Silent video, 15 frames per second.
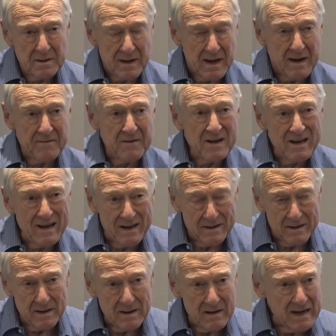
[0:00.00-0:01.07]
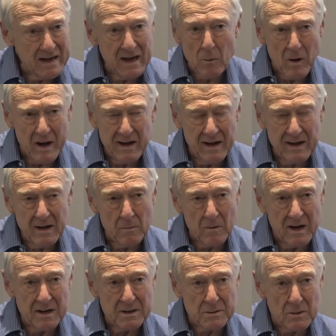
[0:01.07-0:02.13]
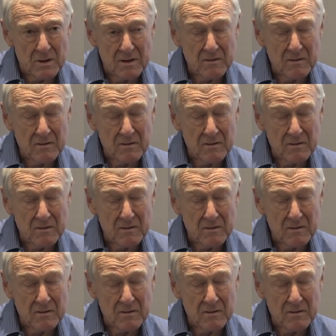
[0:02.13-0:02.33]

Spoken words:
They haven't hidden in any way at all.